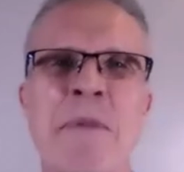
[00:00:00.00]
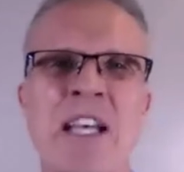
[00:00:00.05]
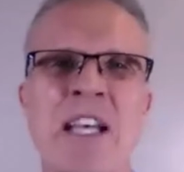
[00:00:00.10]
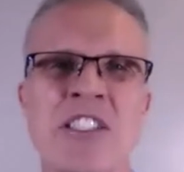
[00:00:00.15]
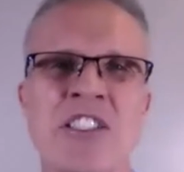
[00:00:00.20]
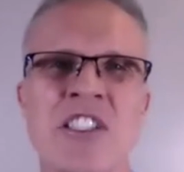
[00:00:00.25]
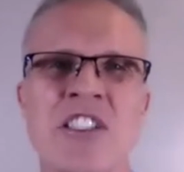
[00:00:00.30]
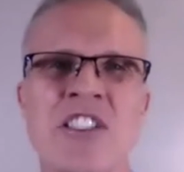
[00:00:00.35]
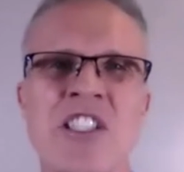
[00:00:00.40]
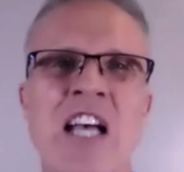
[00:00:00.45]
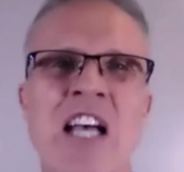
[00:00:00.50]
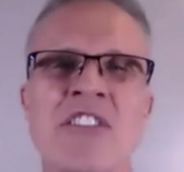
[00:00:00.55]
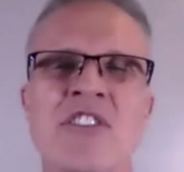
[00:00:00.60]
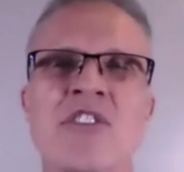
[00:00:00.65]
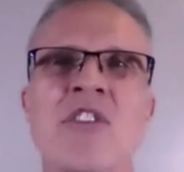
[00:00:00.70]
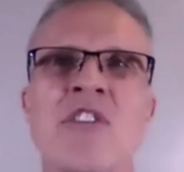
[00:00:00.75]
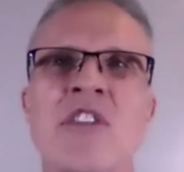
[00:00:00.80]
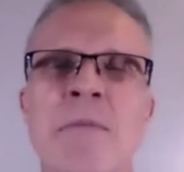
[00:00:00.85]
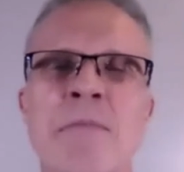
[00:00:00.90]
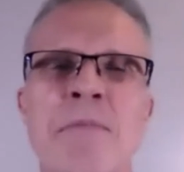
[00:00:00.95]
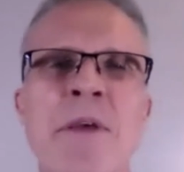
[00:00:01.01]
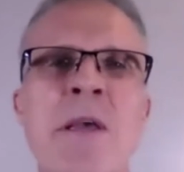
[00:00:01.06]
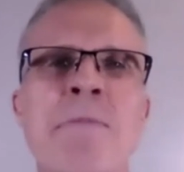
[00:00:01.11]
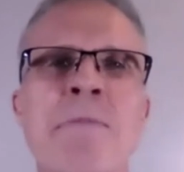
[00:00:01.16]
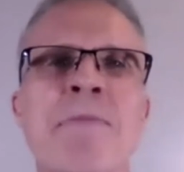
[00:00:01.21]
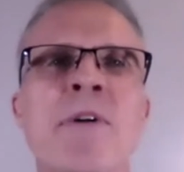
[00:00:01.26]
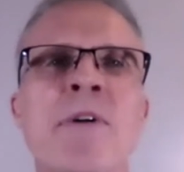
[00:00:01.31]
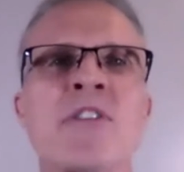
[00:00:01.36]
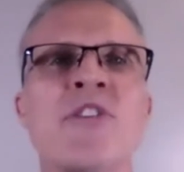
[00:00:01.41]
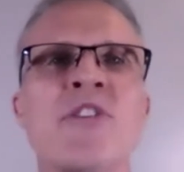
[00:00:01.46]
message out so that
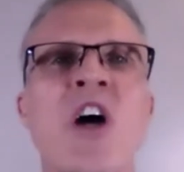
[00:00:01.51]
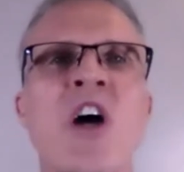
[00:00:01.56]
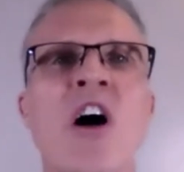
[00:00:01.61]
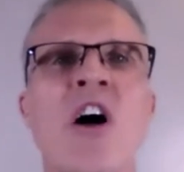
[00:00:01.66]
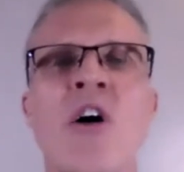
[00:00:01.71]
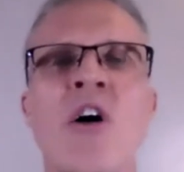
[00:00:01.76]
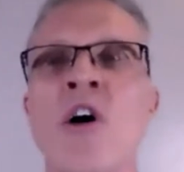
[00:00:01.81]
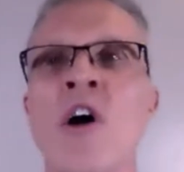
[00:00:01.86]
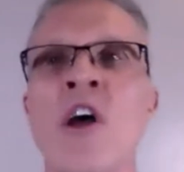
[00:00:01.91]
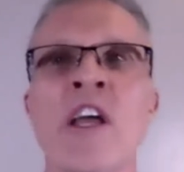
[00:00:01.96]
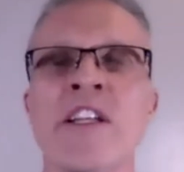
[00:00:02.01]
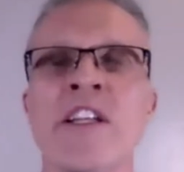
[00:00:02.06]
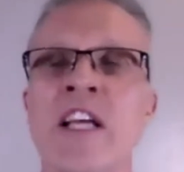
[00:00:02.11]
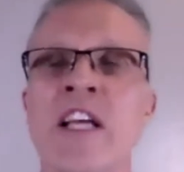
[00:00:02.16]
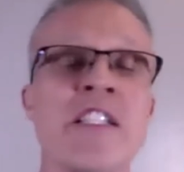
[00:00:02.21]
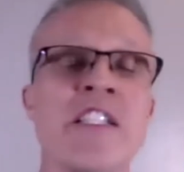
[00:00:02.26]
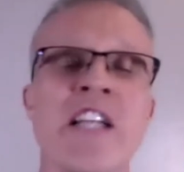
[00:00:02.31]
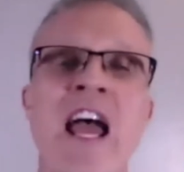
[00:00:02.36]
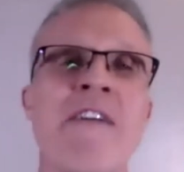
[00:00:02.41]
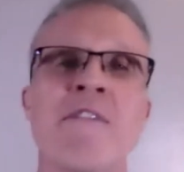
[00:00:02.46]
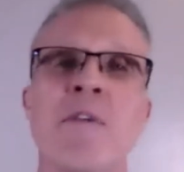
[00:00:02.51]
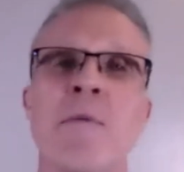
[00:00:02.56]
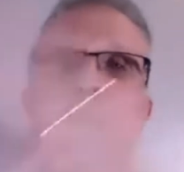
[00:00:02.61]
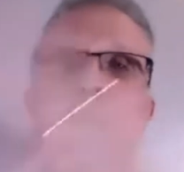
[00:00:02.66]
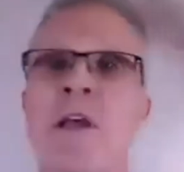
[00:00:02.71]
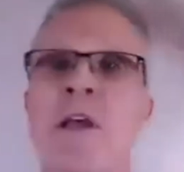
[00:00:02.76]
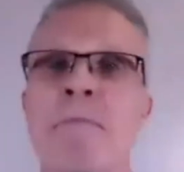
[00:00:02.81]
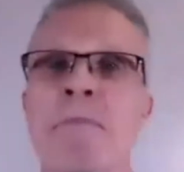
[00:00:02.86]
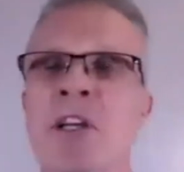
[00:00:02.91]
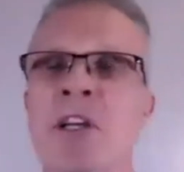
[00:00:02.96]
people know it doesn't have to be
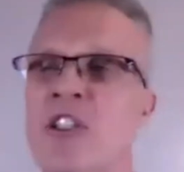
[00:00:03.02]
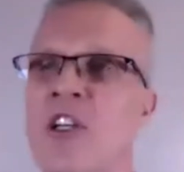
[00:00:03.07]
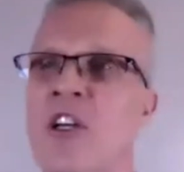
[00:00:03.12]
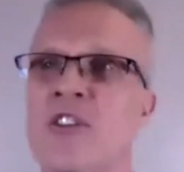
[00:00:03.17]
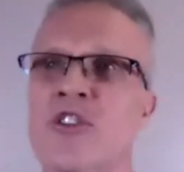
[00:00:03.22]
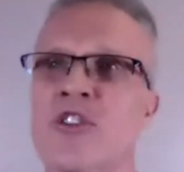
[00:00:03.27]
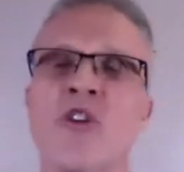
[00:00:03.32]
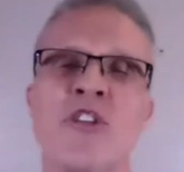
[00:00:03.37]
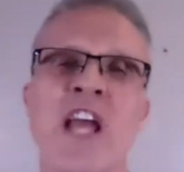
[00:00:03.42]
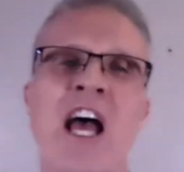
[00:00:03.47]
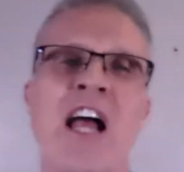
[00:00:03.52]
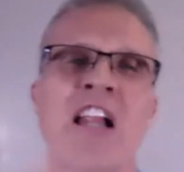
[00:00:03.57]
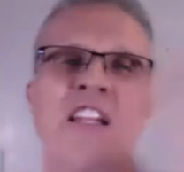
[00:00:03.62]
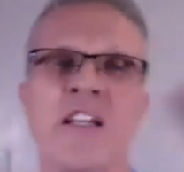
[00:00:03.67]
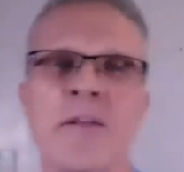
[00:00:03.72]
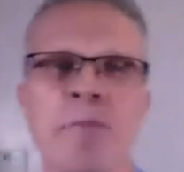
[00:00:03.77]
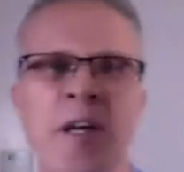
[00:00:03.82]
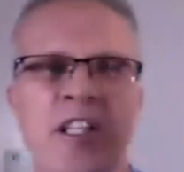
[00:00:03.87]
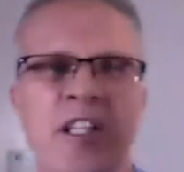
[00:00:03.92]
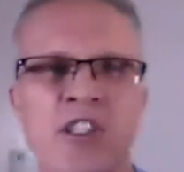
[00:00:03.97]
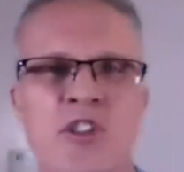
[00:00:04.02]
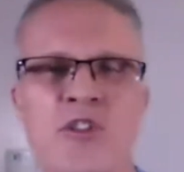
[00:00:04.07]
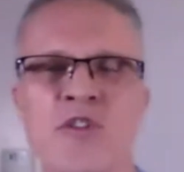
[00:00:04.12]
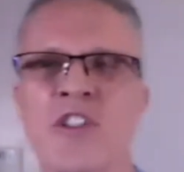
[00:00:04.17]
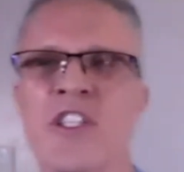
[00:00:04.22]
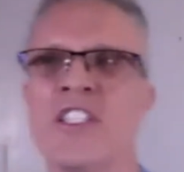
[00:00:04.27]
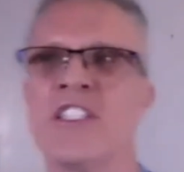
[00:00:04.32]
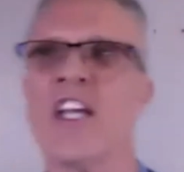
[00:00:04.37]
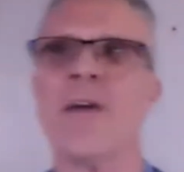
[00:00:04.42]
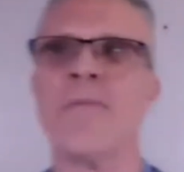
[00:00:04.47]
a you know totality
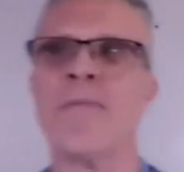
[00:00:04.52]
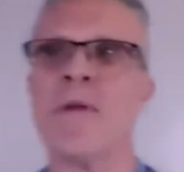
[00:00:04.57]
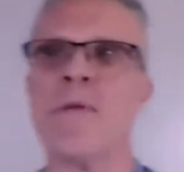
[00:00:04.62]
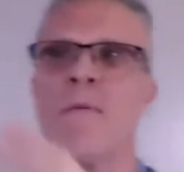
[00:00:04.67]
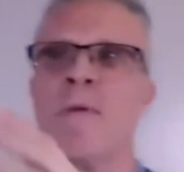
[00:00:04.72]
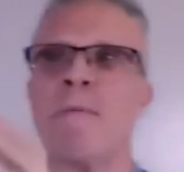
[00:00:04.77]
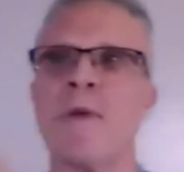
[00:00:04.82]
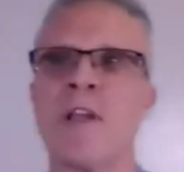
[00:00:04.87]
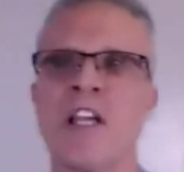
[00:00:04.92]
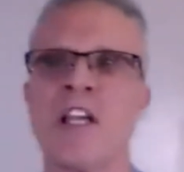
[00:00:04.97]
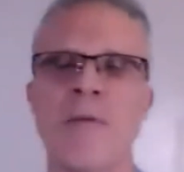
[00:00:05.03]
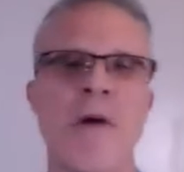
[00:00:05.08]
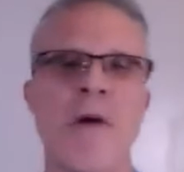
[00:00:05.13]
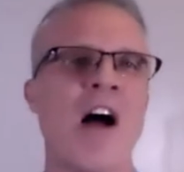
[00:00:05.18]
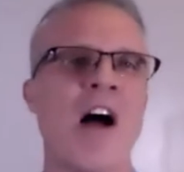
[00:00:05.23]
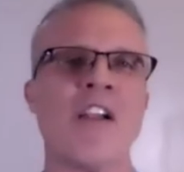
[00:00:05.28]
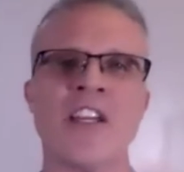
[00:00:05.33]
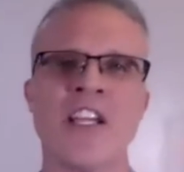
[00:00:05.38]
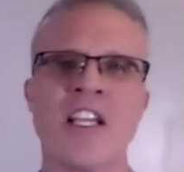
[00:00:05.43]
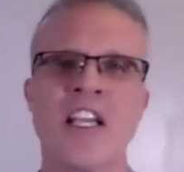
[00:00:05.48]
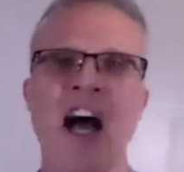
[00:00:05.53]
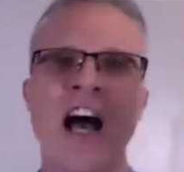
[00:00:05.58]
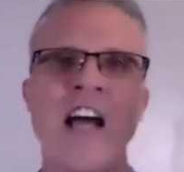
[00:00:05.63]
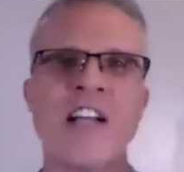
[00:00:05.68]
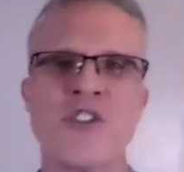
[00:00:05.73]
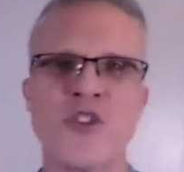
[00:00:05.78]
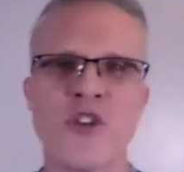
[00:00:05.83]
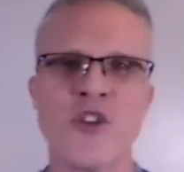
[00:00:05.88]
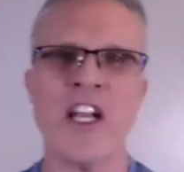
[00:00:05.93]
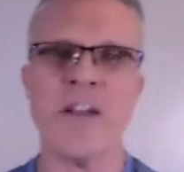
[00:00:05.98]
ministries help people become all that god
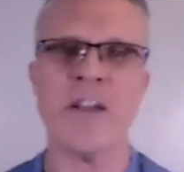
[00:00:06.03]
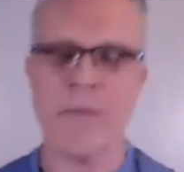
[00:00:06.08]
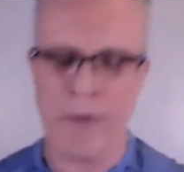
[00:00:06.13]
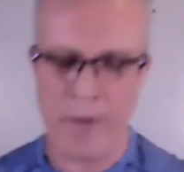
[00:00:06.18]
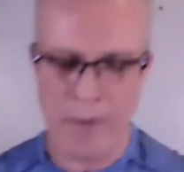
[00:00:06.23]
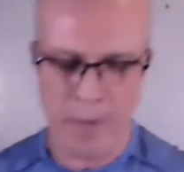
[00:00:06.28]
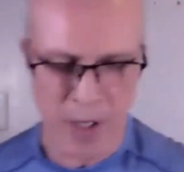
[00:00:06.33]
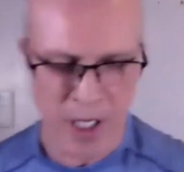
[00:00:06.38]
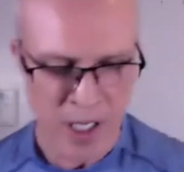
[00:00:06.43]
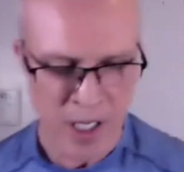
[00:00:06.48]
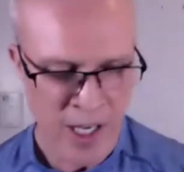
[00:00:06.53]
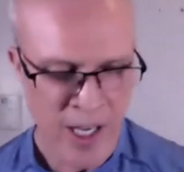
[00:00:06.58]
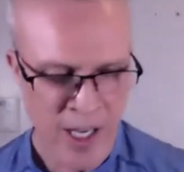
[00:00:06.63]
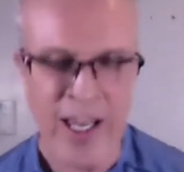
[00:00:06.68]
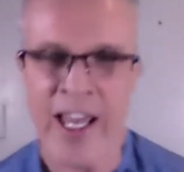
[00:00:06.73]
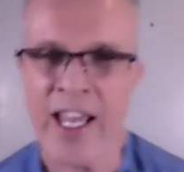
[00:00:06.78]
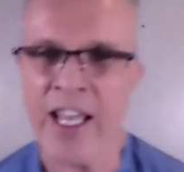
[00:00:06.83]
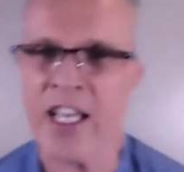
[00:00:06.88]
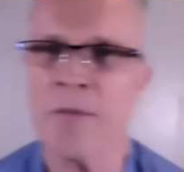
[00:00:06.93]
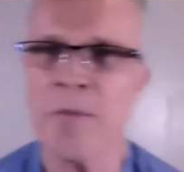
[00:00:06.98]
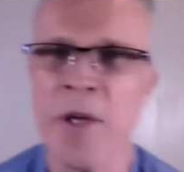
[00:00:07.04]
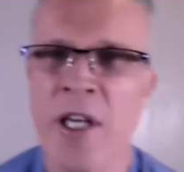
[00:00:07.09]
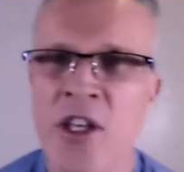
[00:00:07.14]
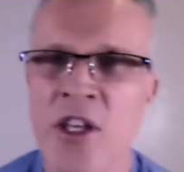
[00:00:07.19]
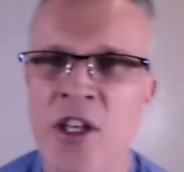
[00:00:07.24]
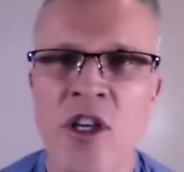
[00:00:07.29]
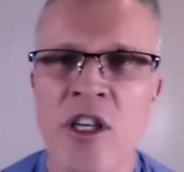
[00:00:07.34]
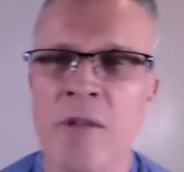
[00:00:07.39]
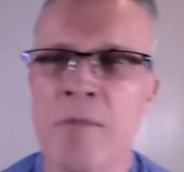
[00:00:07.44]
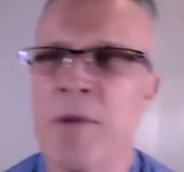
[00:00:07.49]
created them to be it could be
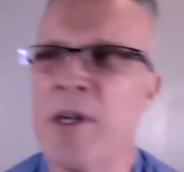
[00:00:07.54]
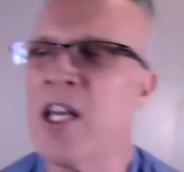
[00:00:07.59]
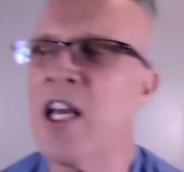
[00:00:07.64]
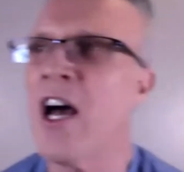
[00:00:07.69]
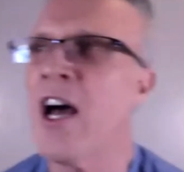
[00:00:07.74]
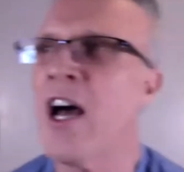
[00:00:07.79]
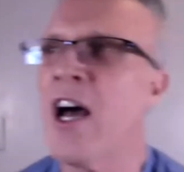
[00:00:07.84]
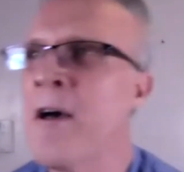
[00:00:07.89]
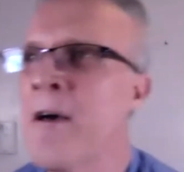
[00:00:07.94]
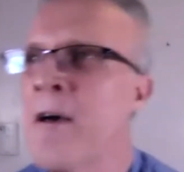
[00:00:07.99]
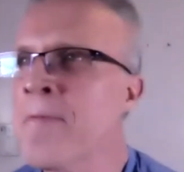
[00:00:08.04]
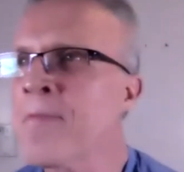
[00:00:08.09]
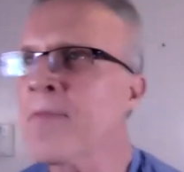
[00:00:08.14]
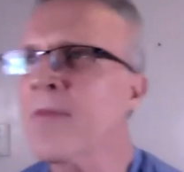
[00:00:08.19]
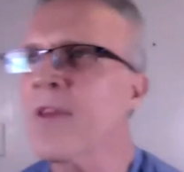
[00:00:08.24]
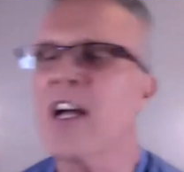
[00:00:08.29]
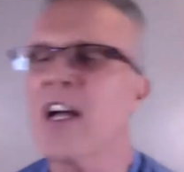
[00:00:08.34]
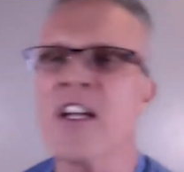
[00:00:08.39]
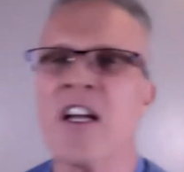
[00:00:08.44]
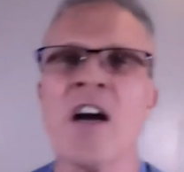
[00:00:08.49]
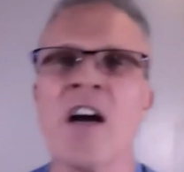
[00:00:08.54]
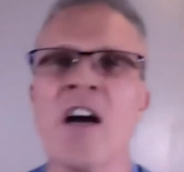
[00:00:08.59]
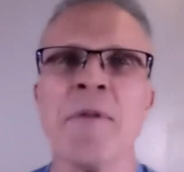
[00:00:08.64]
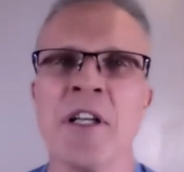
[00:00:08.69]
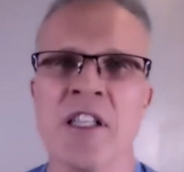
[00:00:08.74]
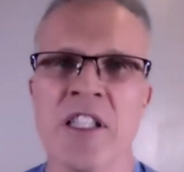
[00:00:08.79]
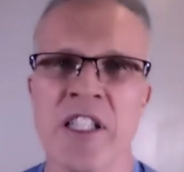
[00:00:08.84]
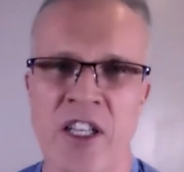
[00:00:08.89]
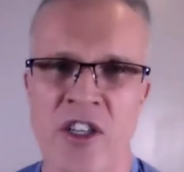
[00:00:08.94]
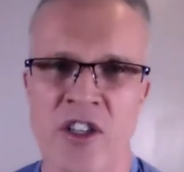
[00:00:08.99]
you could be a, a carpet
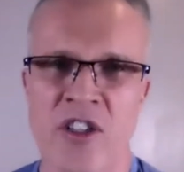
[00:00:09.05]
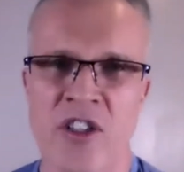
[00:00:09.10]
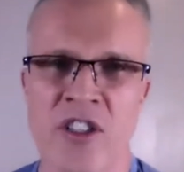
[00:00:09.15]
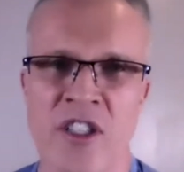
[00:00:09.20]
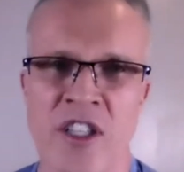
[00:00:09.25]
cleaner